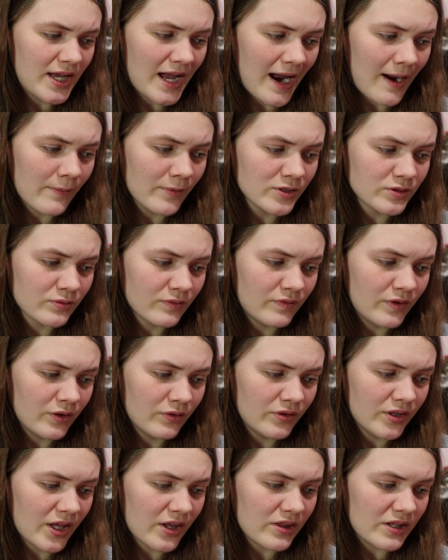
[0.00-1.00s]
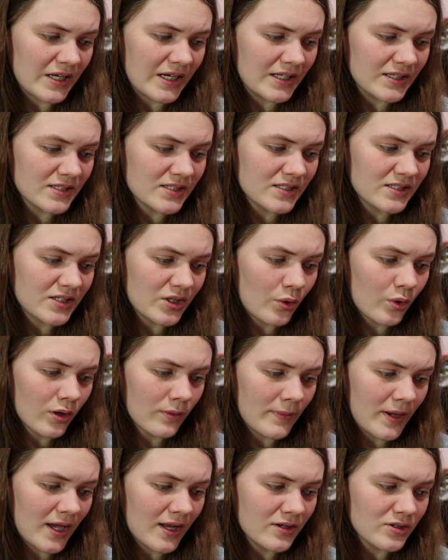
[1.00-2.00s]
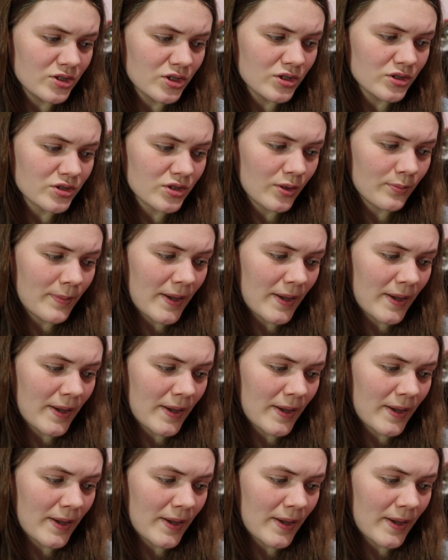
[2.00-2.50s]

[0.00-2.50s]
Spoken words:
cameras reveal nothing, and store managers are